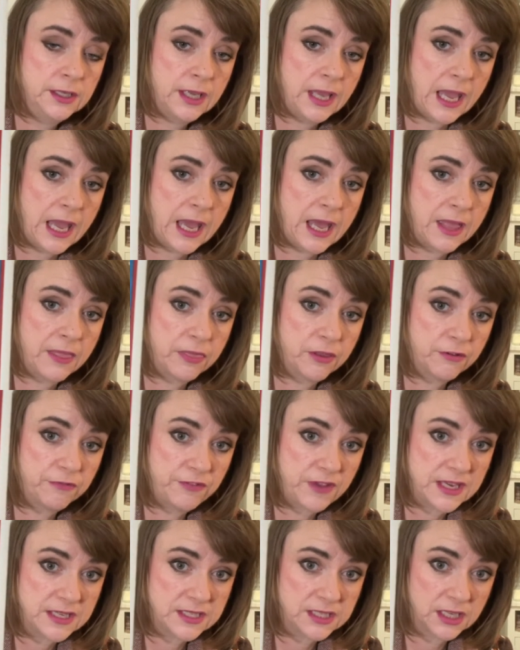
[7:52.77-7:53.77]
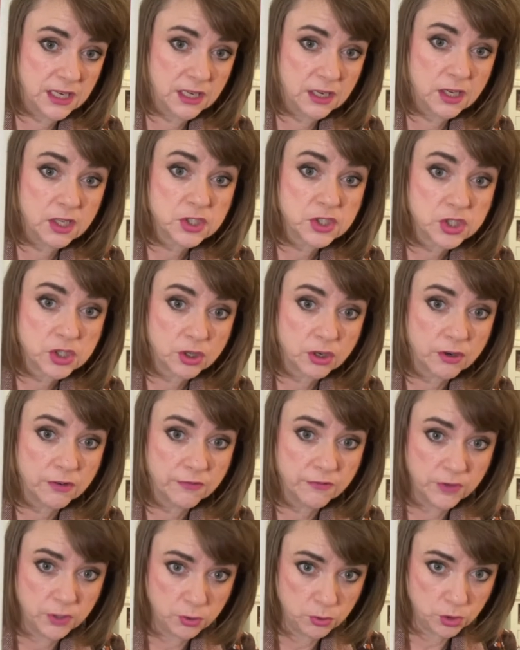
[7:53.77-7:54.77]
and they're facing an uncertain
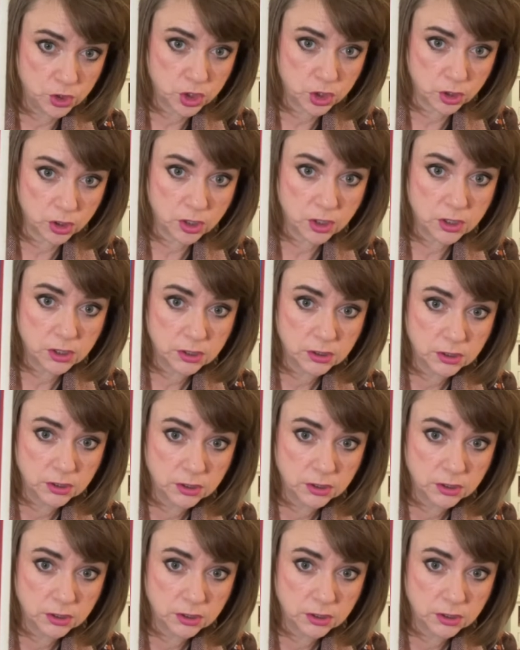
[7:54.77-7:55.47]
future.